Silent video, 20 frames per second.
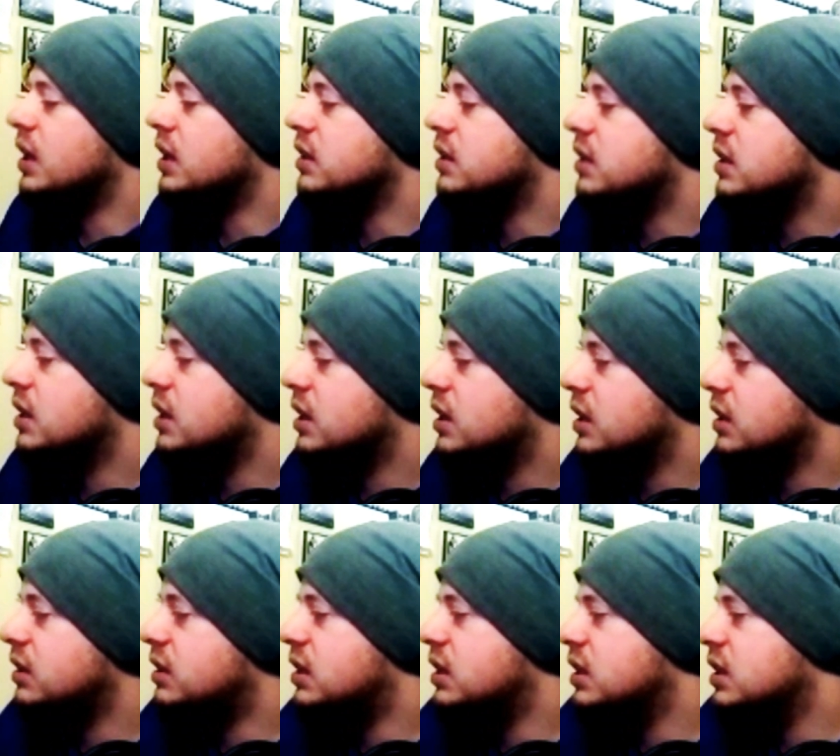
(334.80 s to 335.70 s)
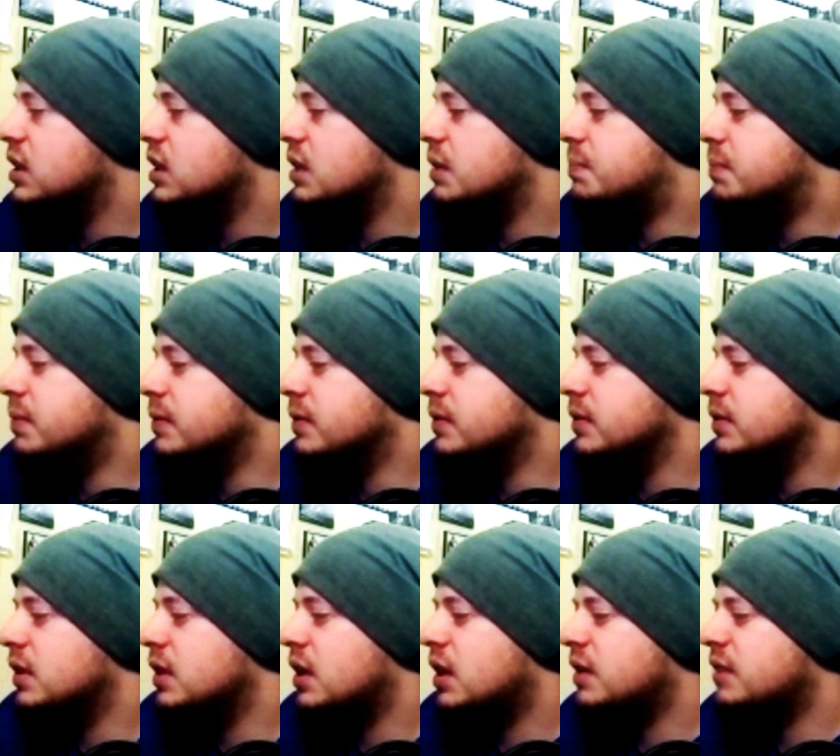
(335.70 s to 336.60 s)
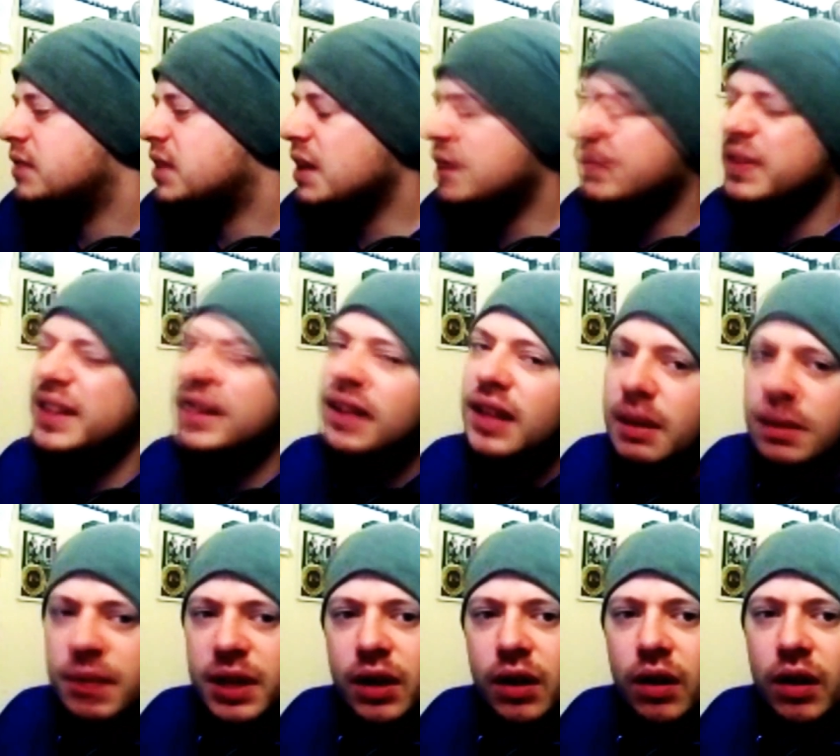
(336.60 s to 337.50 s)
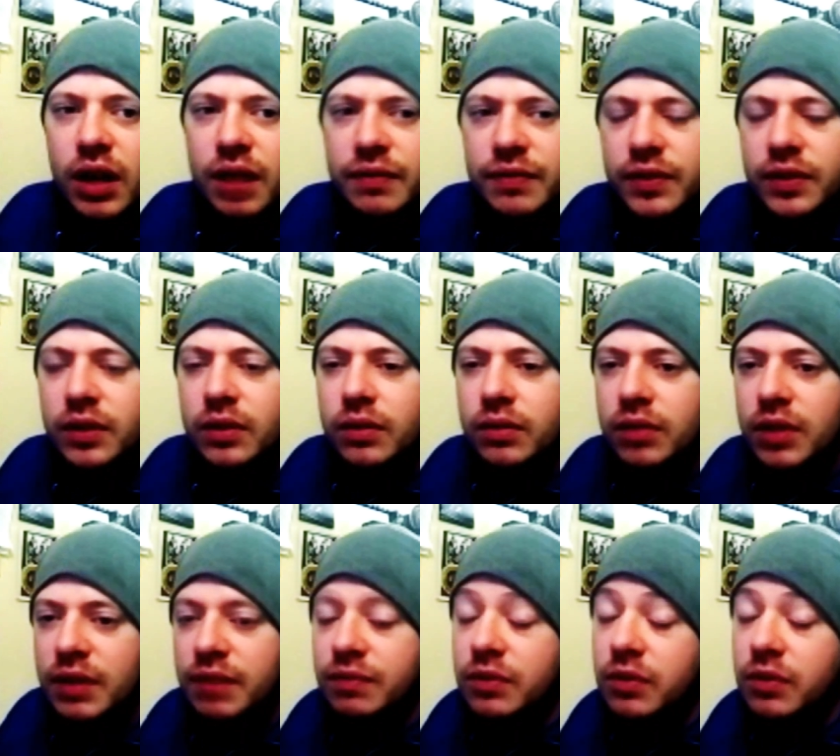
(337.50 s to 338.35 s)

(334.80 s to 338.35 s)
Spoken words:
And yeah, but definitely let me know if